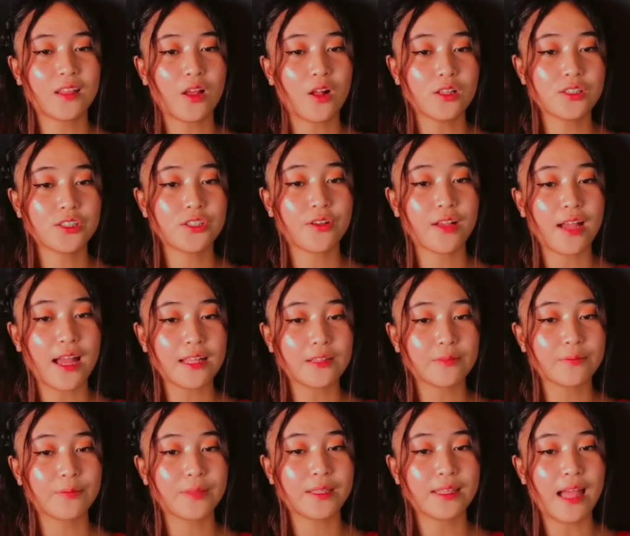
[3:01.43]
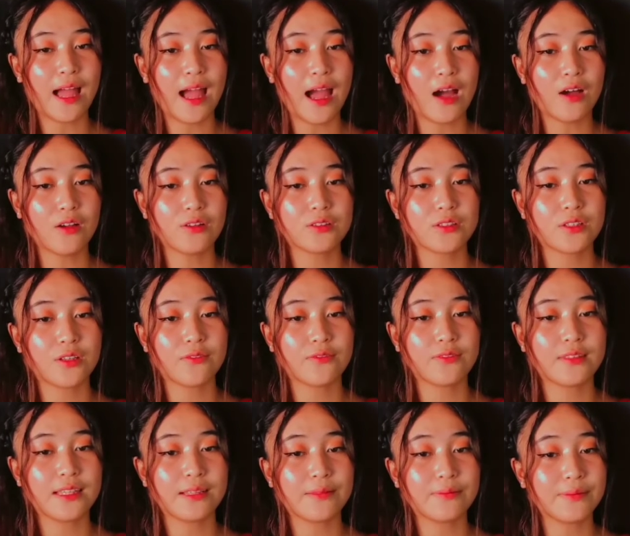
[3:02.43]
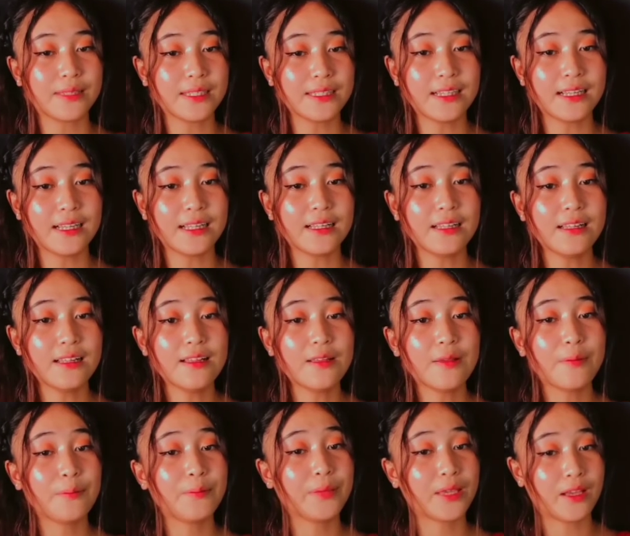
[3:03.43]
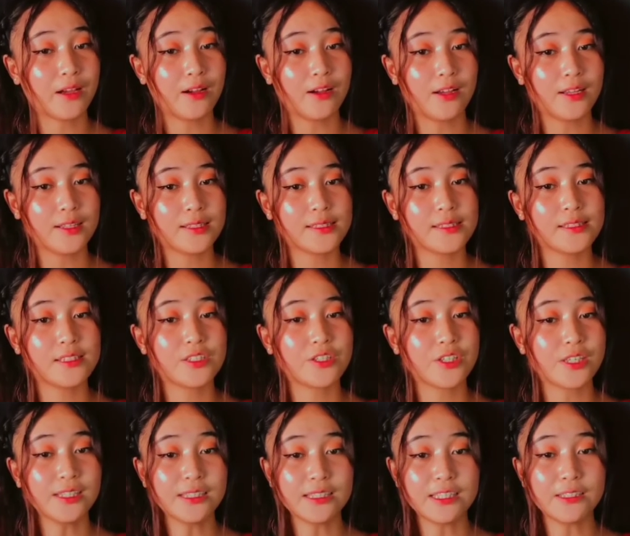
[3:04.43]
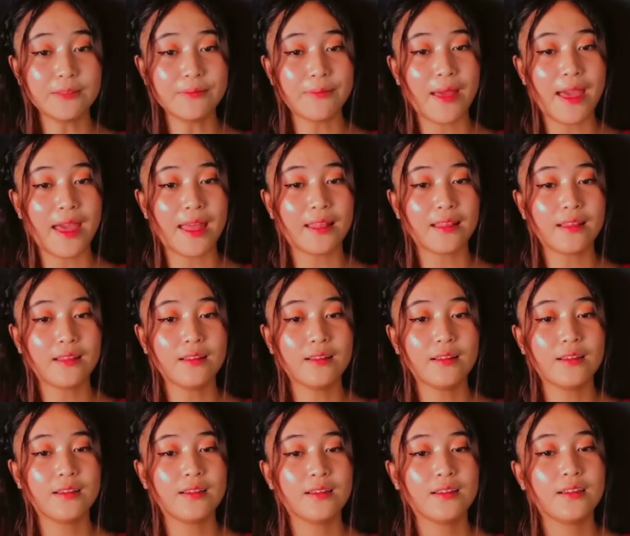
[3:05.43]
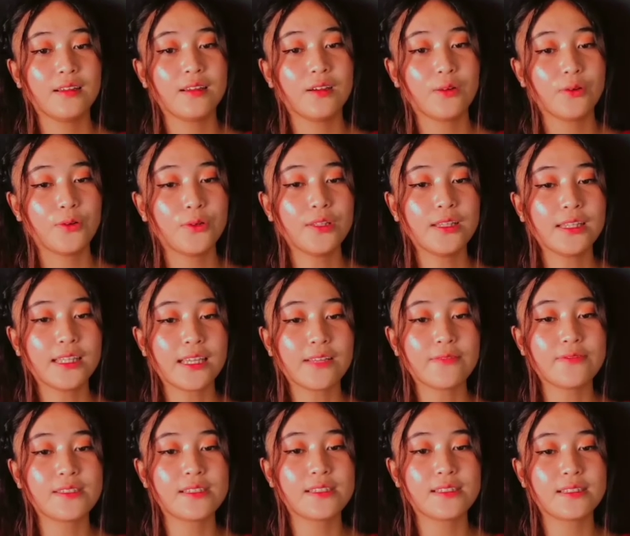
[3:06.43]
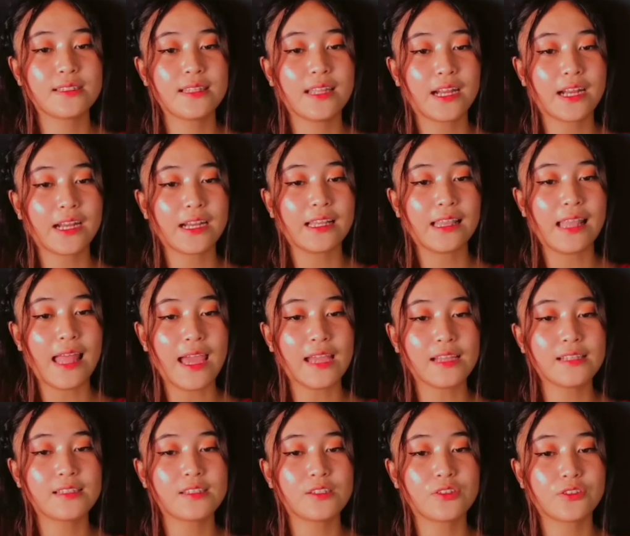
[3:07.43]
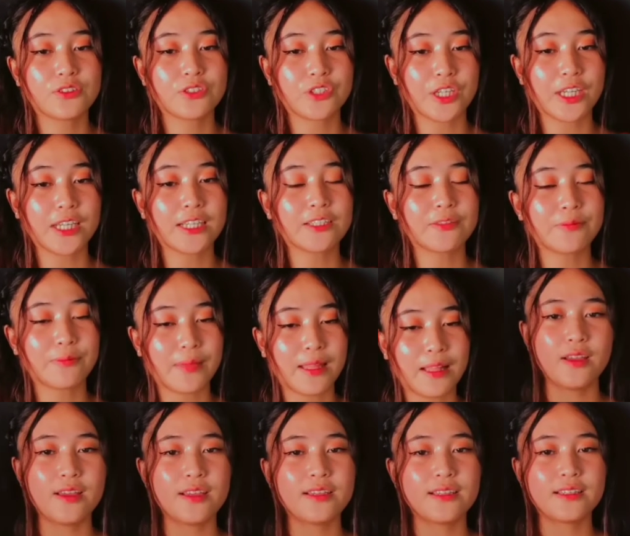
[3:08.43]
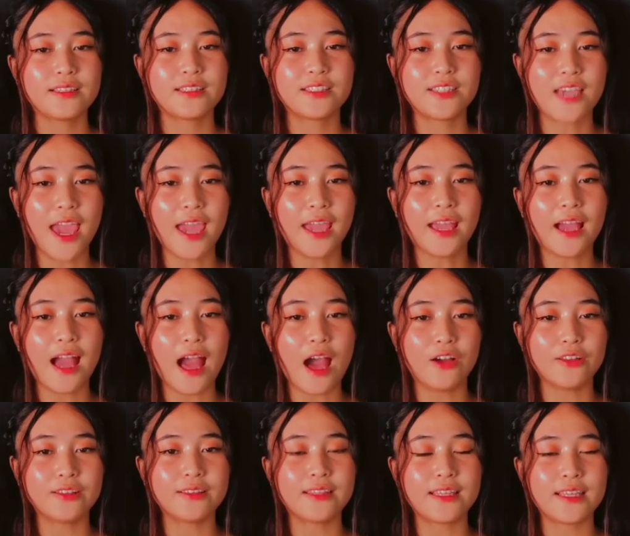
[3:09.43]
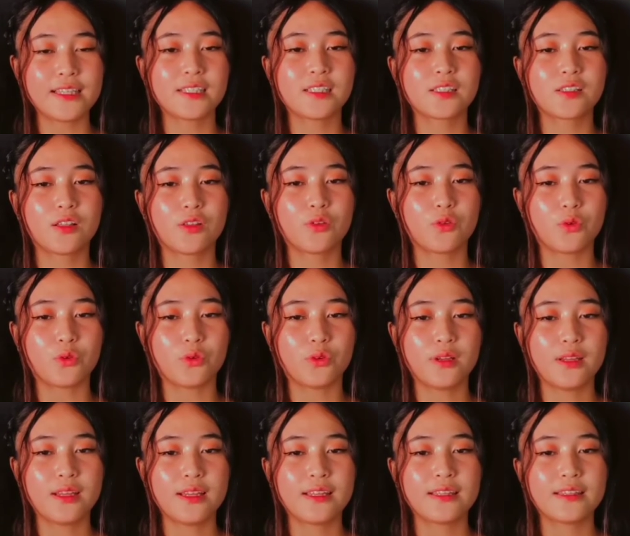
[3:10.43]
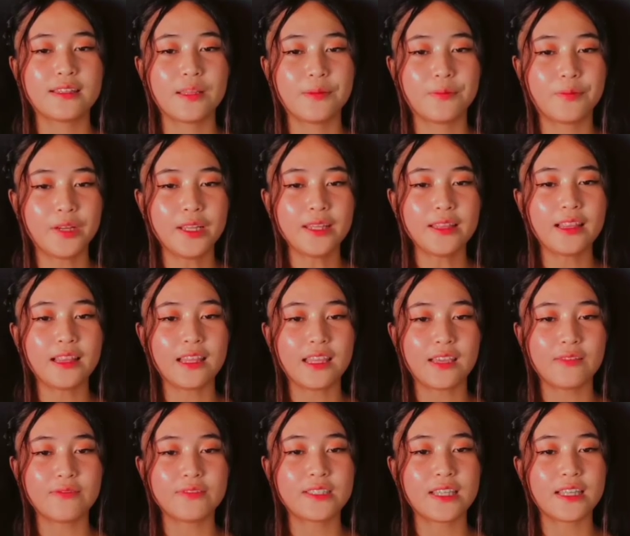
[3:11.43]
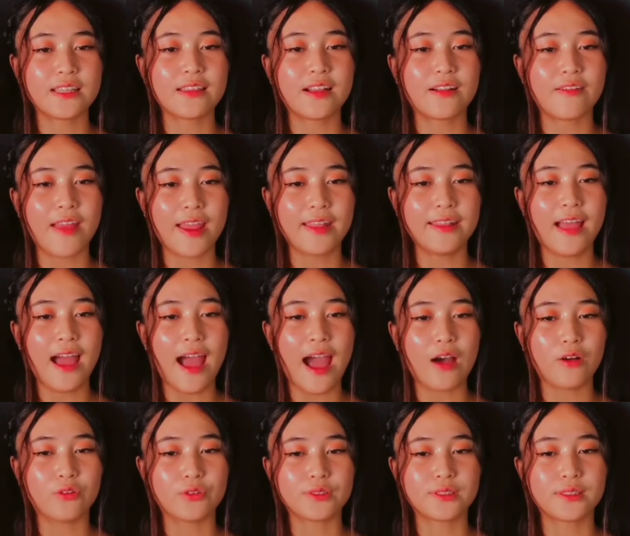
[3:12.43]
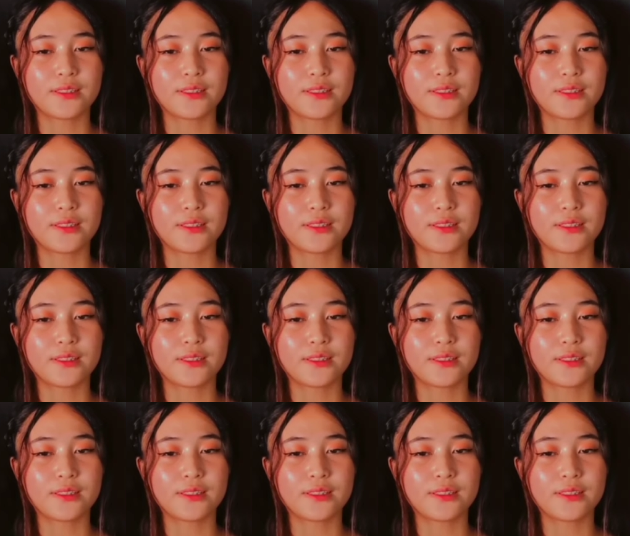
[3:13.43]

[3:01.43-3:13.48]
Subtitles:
also can't be the house of the middle because the gentleman who lives there likes to drink milk. Check out this clue. The Brit lives in the red house.